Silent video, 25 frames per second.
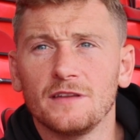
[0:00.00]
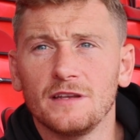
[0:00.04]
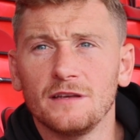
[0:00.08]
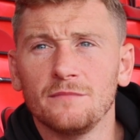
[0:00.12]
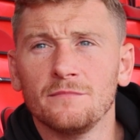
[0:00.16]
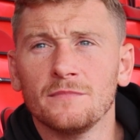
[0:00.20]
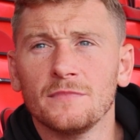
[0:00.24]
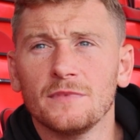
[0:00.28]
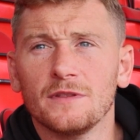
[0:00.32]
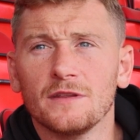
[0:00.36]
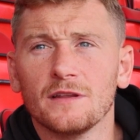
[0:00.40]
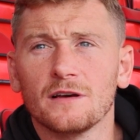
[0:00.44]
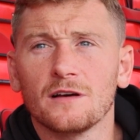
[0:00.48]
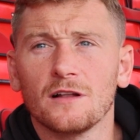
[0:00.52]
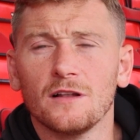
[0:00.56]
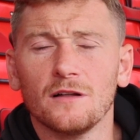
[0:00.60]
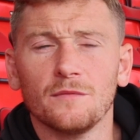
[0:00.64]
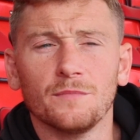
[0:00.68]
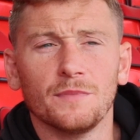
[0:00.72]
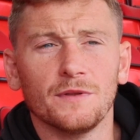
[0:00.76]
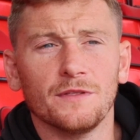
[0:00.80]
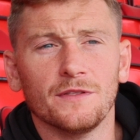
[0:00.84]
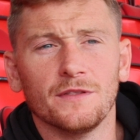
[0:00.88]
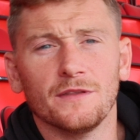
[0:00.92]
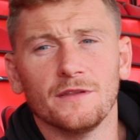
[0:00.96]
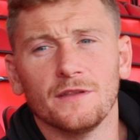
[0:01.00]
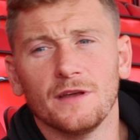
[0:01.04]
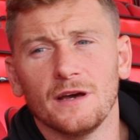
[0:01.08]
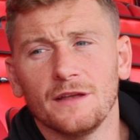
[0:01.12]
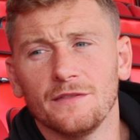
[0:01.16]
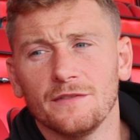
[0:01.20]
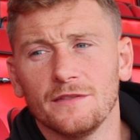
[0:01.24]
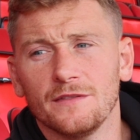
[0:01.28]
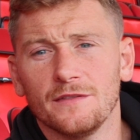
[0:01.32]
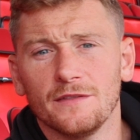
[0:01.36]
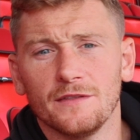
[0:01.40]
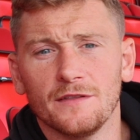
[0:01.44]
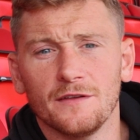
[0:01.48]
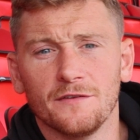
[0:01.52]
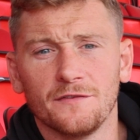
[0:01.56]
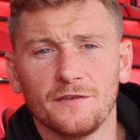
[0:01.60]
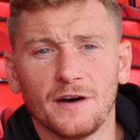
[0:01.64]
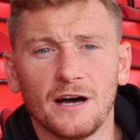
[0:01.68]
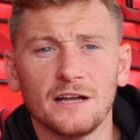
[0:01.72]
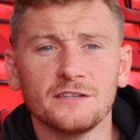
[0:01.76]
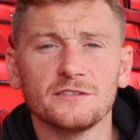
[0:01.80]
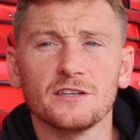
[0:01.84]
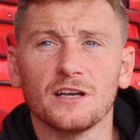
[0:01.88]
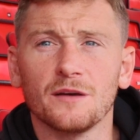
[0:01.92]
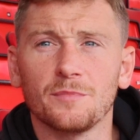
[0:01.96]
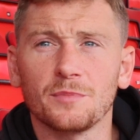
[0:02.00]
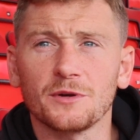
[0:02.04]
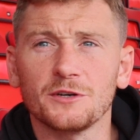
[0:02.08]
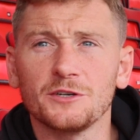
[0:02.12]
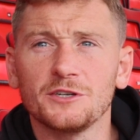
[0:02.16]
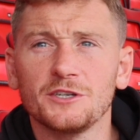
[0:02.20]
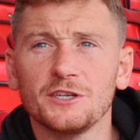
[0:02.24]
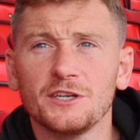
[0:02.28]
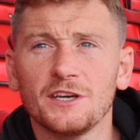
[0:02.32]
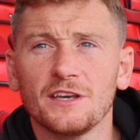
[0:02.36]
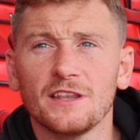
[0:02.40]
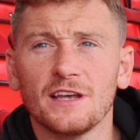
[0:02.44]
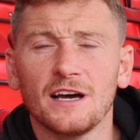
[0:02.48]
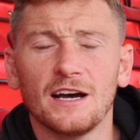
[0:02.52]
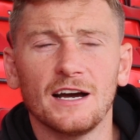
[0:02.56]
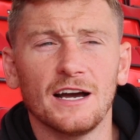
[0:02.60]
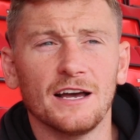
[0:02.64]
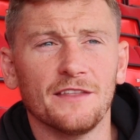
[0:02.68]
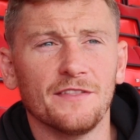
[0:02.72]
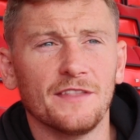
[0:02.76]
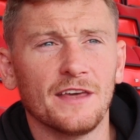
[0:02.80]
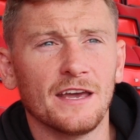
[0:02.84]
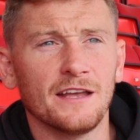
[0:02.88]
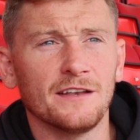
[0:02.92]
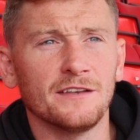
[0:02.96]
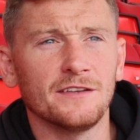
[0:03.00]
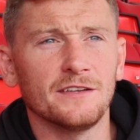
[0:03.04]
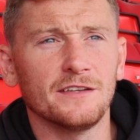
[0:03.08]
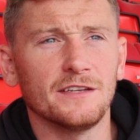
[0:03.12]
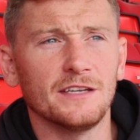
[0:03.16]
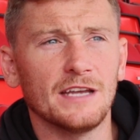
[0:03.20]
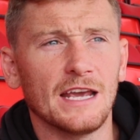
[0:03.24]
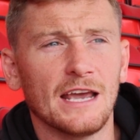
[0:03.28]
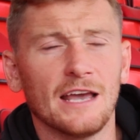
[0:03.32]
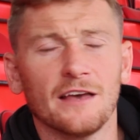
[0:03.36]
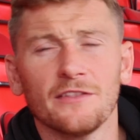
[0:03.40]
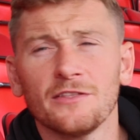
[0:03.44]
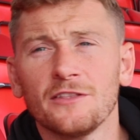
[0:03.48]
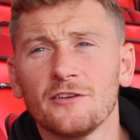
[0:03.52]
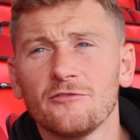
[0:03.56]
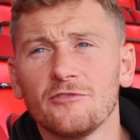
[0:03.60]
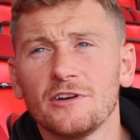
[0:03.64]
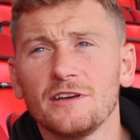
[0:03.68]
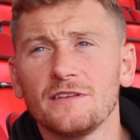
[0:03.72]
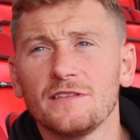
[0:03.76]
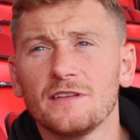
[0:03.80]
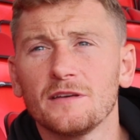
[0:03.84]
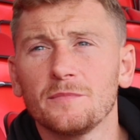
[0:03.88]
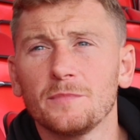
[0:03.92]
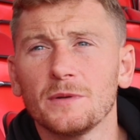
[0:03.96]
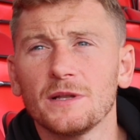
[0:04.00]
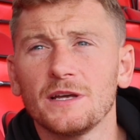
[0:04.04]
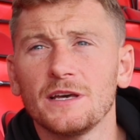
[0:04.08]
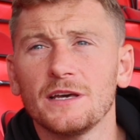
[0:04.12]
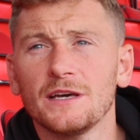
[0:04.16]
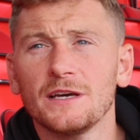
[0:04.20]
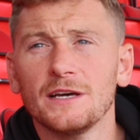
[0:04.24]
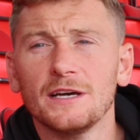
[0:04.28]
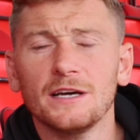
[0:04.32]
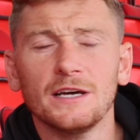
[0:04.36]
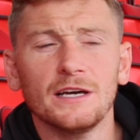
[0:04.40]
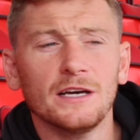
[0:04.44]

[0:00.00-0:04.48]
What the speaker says: team and the club and the fans will appreciate that, and then you earn the right to play.